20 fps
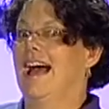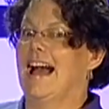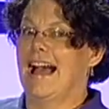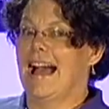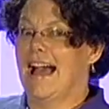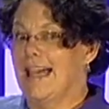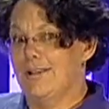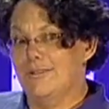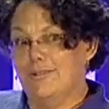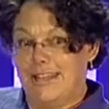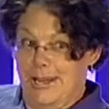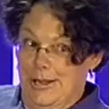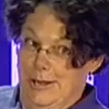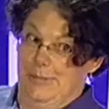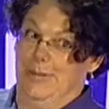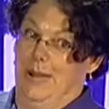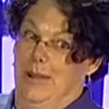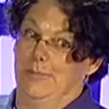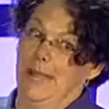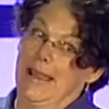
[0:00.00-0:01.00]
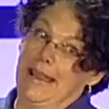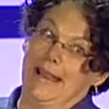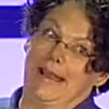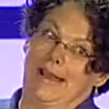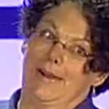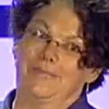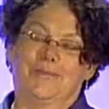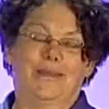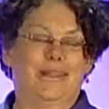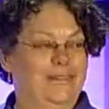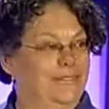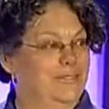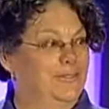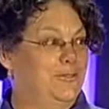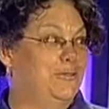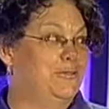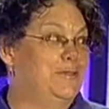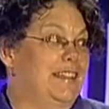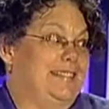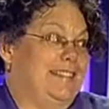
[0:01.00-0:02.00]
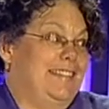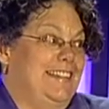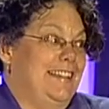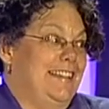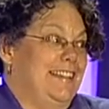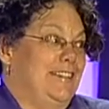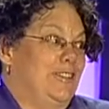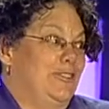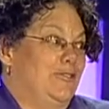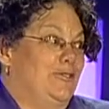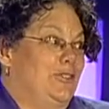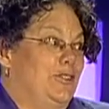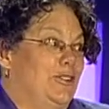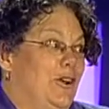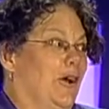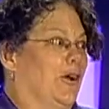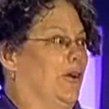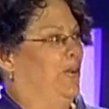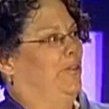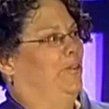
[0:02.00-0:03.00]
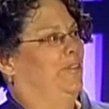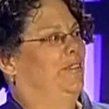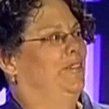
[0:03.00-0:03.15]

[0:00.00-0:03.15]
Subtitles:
I don't care about makeup, but who doesn't need a new shirt?